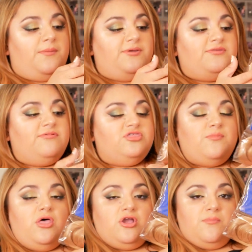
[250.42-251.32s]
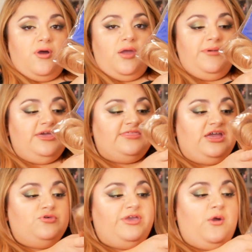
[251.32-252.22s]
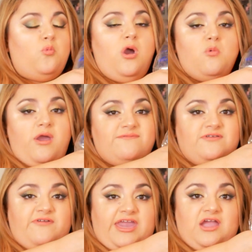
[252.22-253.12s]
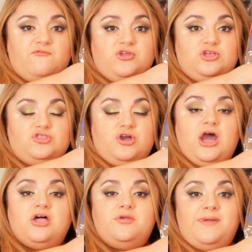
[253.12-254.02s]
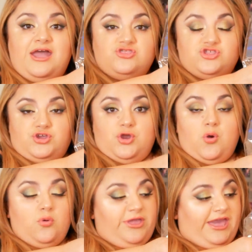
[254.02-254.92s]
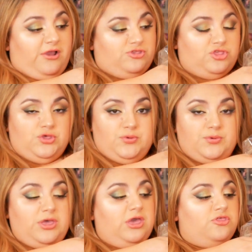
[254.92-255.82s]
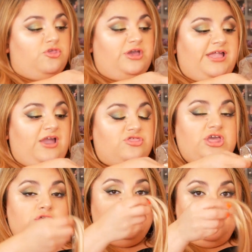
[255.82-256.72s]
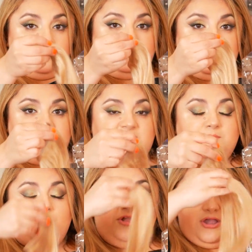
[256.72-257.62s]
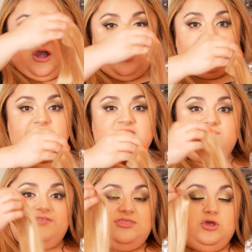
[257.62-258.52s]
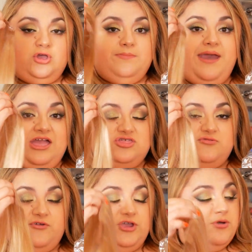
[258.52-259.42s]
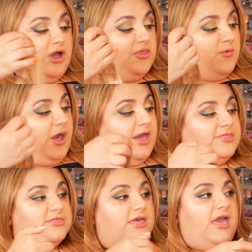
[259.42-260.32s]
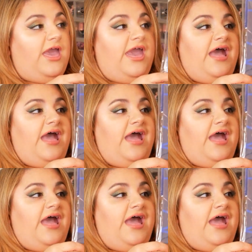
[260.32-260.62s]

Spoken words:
The purpose of the smaller compartment is that you get one weft of hair for you to color match your own hair too. So you can actually use this and put it on and see if it's a good match for you color wise.